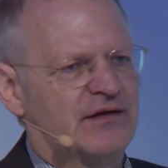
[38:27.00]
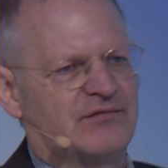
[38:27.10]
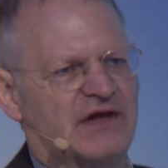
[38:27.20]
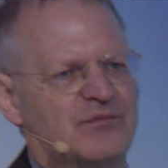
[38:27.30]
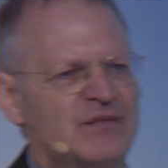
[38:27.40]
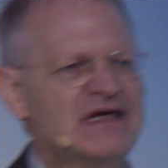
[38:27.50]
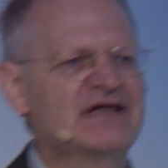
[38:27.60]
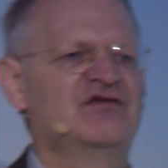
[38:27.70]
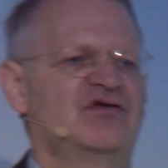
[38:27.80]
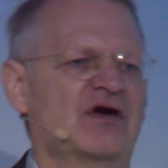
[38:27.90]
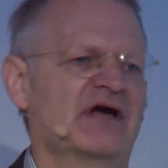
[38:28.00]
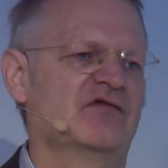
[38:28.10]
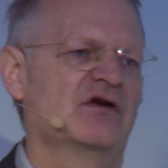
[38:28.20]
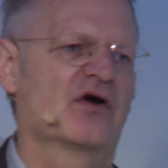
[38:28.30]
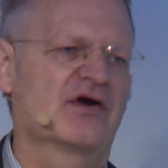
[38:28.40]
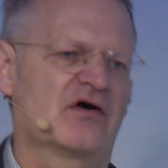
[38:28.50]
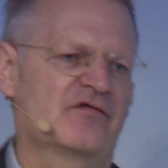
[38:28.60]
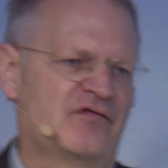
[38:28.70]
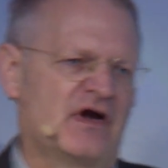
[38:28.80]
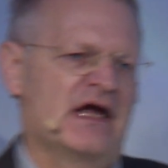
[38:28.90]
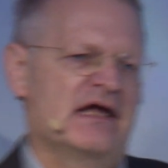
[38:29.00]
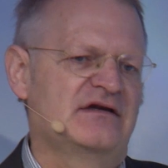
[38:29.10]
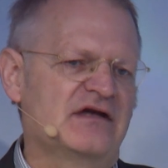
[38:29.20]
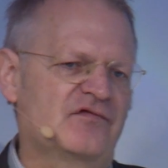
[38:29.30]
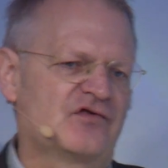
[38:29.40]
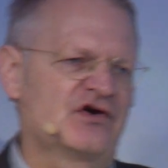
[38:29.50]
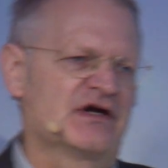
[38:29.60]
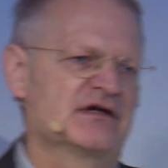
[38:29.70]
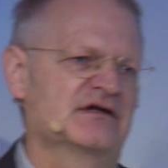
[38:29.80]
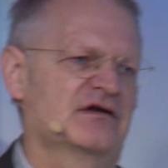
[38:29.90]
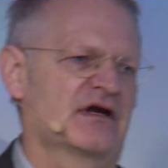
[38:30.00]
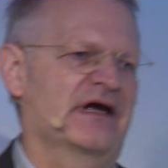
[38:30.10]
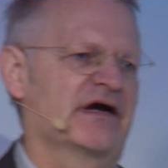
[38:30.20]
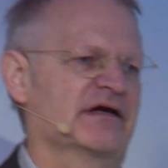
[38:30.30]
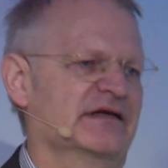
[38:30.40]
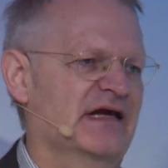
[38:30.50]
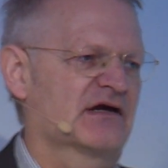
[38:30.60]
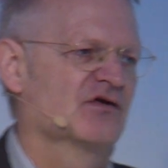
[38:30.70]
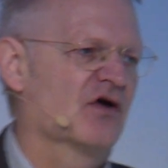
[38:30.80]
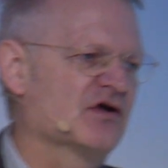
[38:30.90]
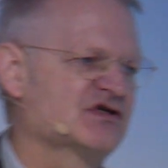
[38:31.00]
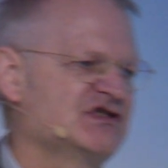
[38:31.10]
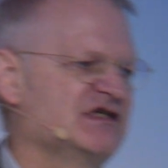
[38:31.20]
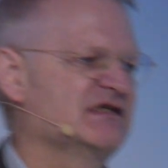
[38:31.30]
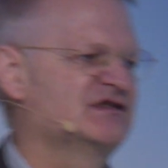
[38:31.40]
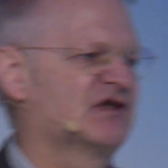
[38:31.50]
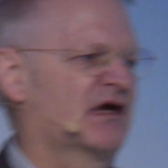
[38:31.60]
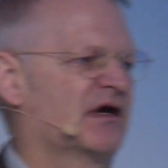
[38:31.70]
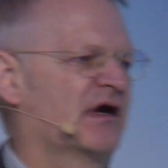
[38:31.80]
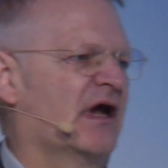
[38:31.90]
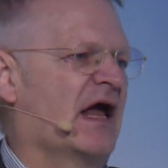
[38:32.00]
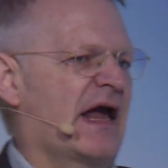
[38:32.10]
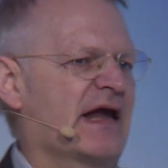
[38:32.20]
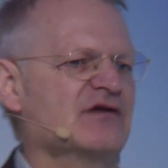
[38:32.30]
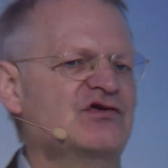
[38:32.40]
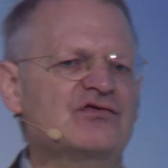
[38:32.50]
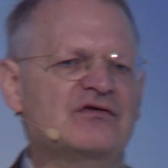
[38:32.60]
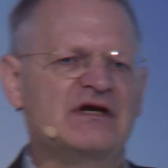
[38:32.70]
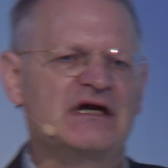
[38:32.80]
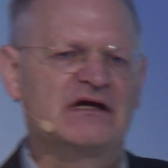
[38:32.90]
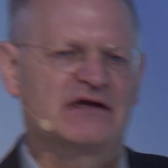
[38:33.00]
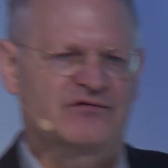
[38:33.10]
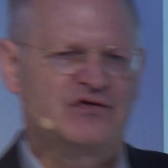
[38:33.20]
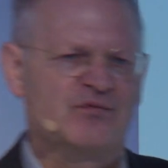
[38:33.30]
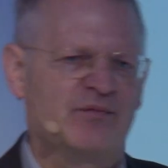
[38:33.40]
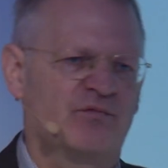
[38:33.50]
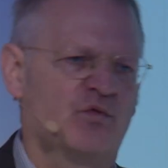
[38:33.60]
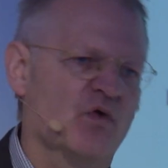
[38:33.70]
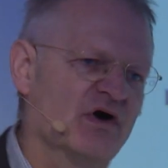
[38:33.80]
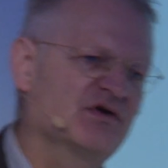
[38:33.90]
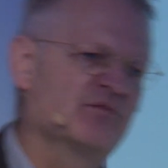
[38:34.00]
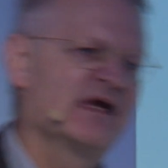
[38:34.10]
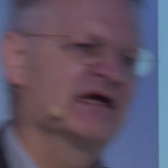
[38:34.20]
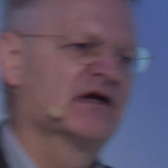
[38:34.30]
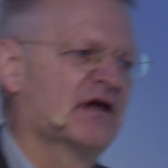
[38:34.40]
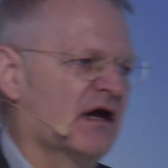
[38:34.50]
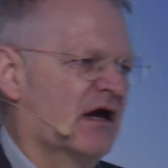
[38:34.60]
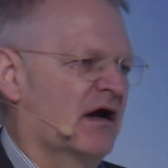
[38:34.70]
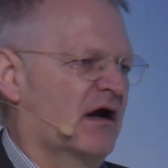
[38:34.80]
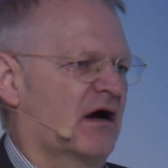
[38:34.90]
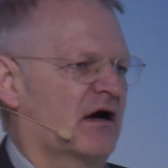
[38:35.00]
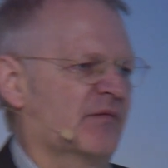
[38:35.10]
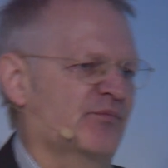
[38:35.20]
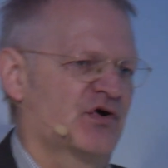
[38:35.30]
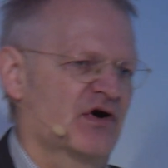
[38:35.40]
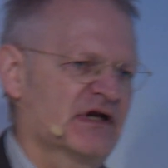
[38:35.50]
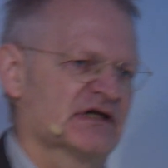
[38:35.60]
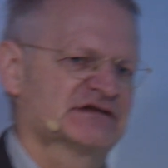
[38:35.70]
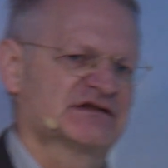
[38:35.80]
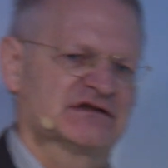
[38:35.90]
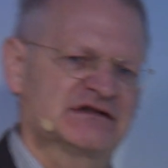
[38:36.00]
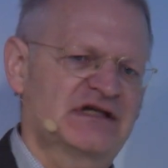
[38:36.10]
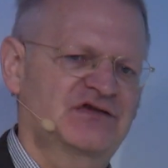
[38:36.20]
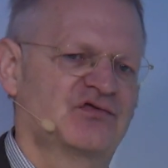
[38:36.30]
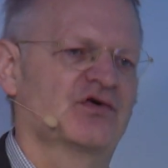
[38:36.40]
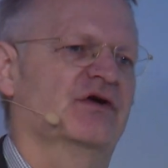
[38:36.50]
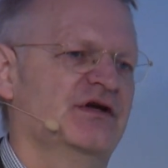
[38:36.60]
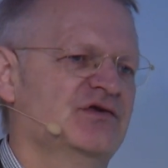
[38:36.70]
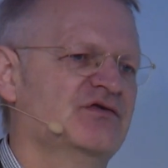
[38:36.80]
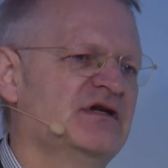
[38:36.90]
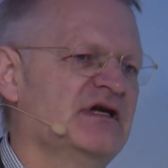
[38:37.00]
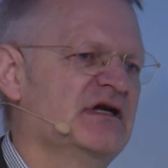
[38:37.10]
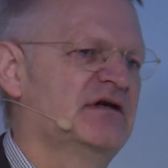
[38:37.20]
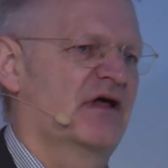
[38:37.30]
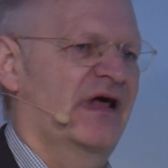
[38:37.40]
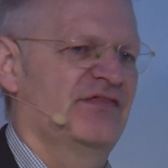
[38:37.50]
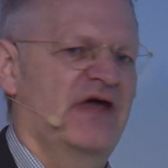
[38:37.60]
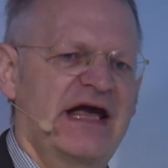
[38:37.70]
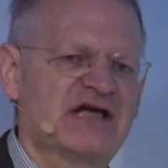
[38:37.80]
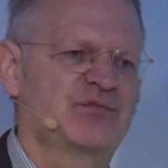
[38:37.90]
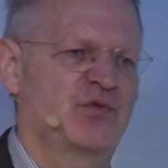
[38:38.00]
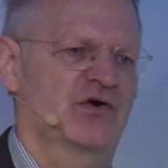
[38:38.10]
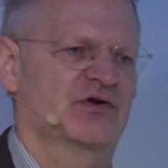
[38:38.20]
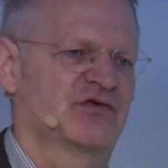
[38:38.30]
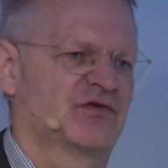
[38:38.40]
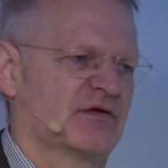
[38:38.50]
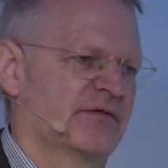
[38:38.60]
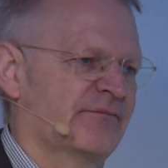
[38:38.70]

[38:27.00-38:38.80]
that means you have a lot of different technologies, and you need, if you want to make products successful, you need the experts.